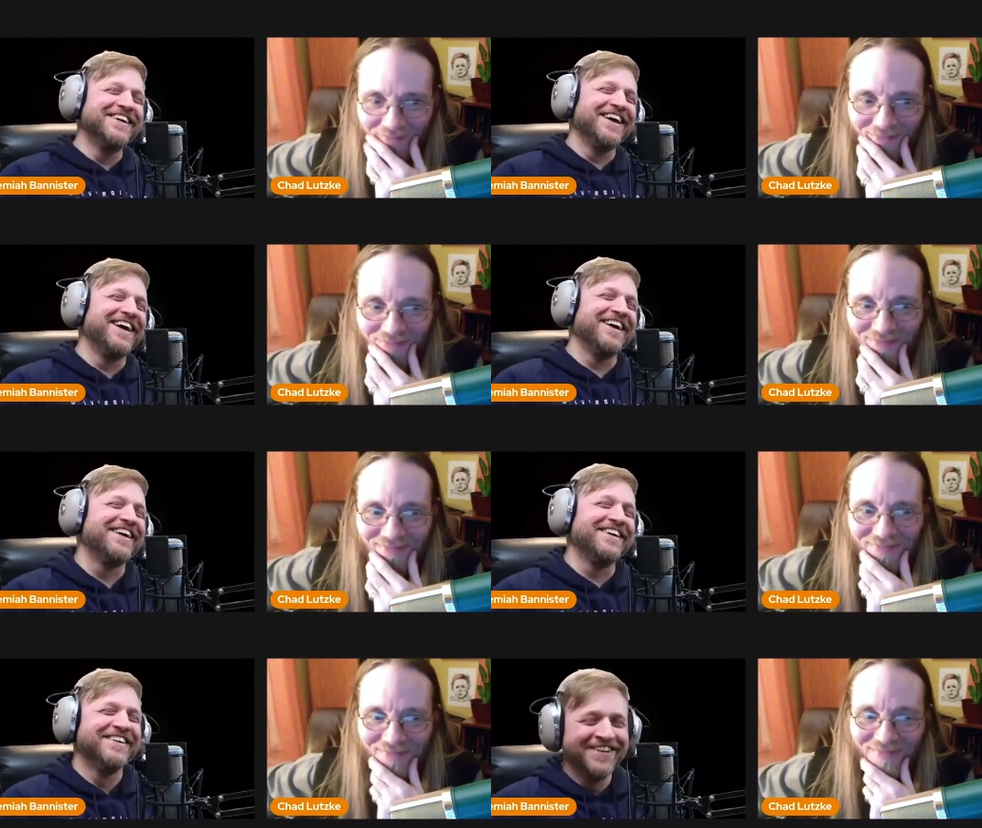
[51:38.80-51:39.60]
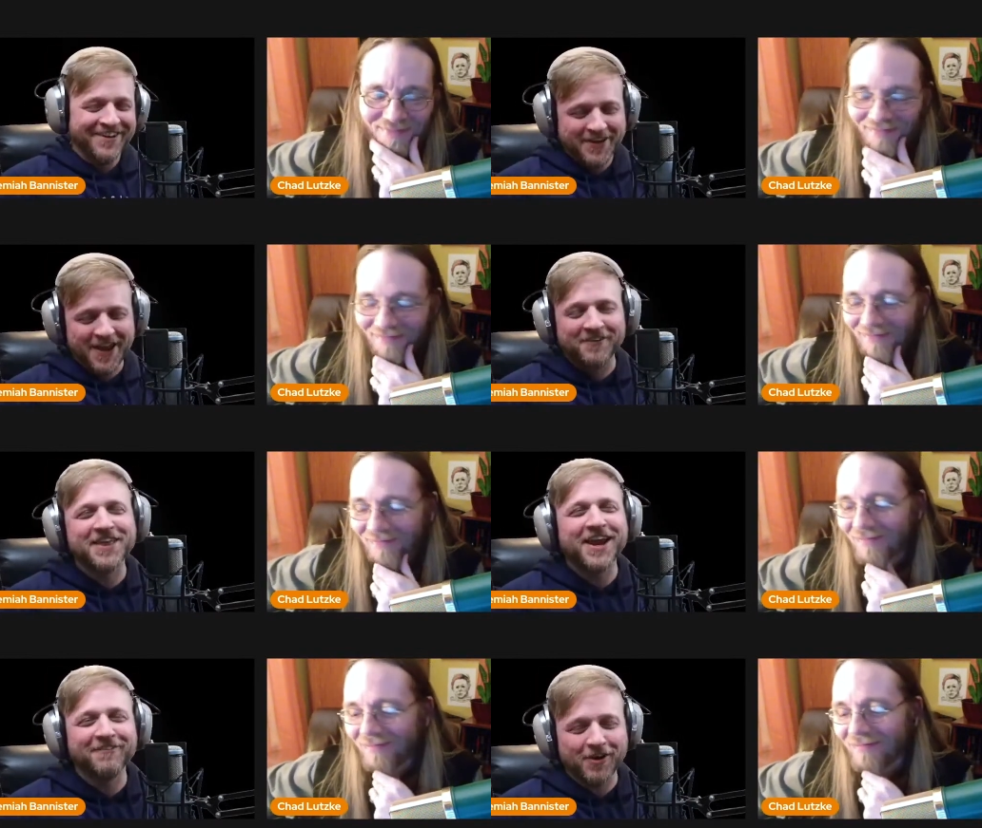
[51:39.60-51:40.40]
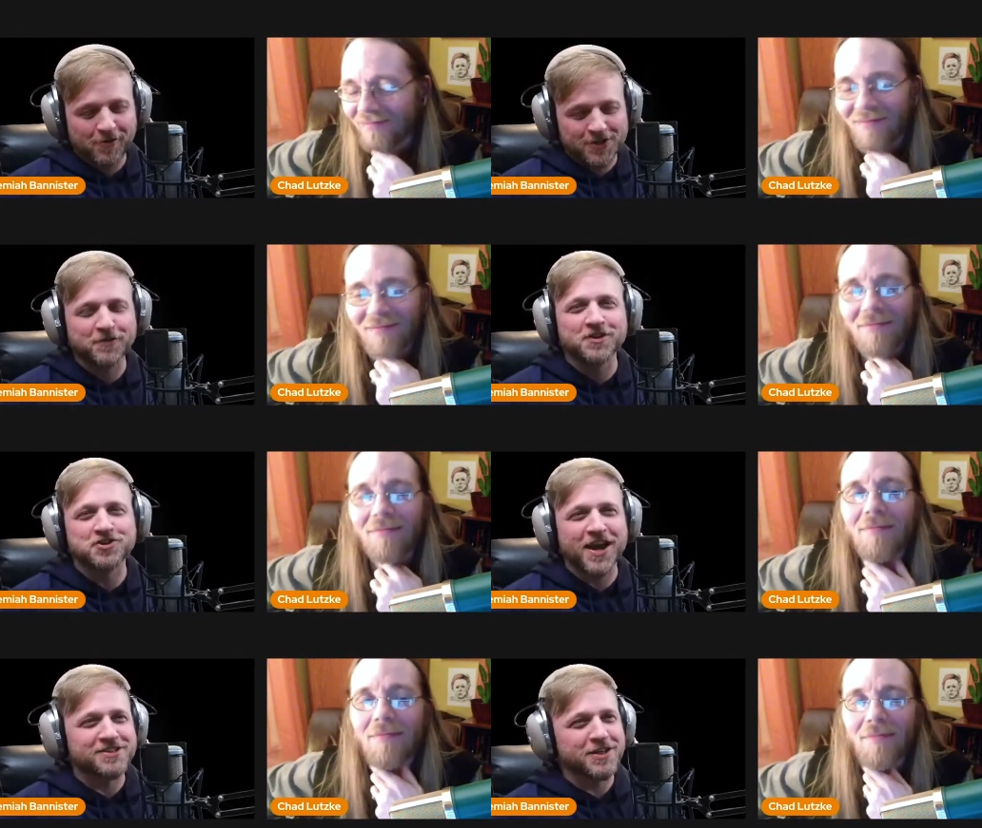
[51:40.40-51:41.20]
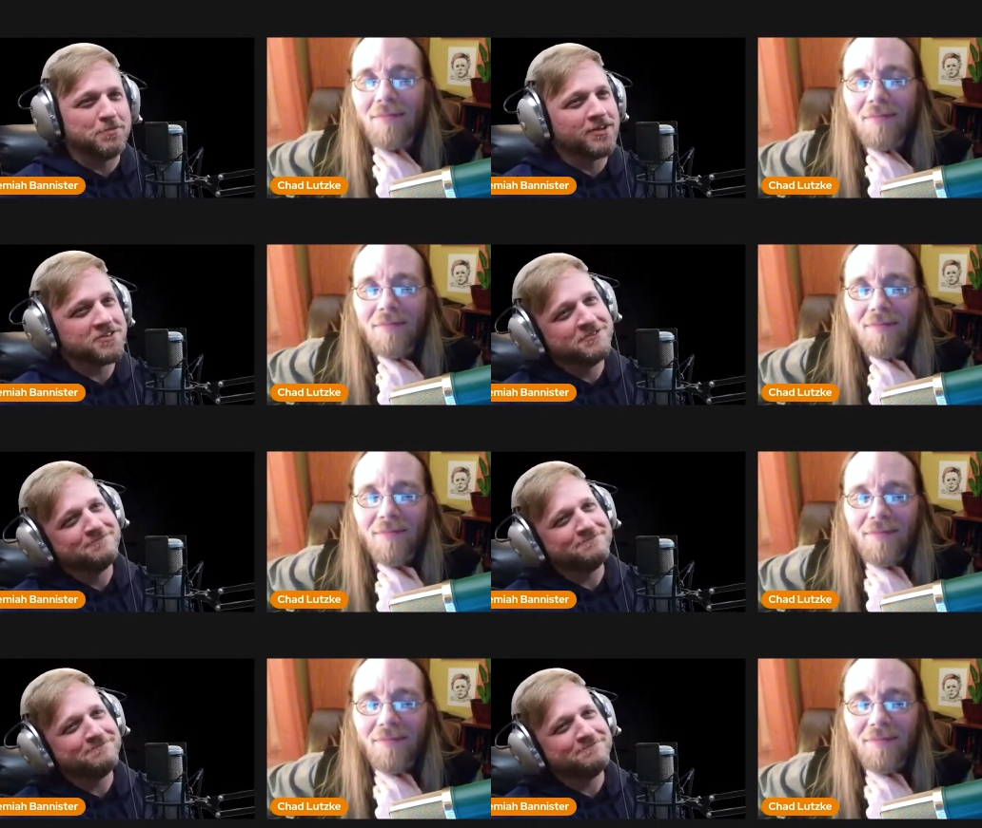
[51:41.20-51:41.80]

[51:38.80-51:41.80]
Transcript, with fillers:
Speaker 1: yeah. Yeah, with any request for the chastity belts.